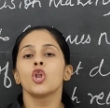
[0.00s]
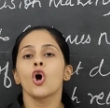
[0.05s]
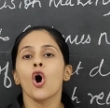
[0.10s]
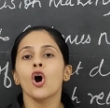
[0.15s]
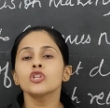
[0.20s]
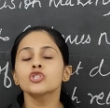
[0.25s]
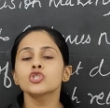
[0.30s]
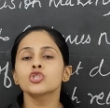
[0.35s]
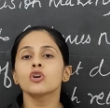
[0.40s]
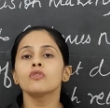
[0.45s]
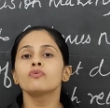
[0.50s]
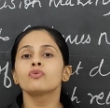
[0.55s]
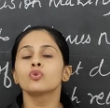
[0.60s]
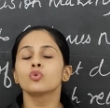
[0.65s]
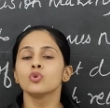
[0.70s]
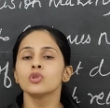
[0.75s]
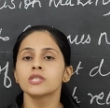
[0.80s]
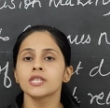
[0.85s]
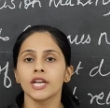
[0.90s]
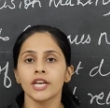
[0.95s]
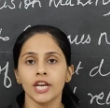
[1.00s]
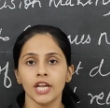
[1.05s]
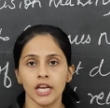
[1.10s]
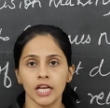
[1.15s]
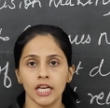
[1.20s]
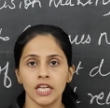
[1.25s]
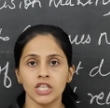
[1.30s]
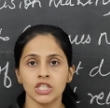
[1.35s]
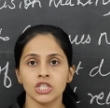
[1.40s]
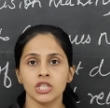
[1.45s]
lots of rules and
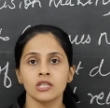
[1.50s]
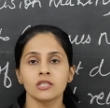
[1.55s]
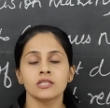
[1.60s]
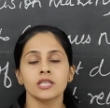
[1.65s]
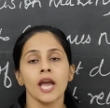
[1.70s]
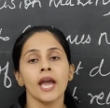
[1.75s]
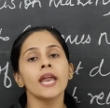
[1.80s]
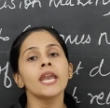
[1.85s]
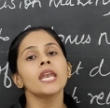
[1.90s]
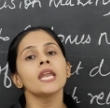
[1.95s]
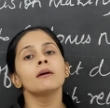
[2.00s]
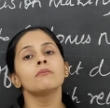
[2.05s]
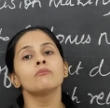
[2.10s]
regulations and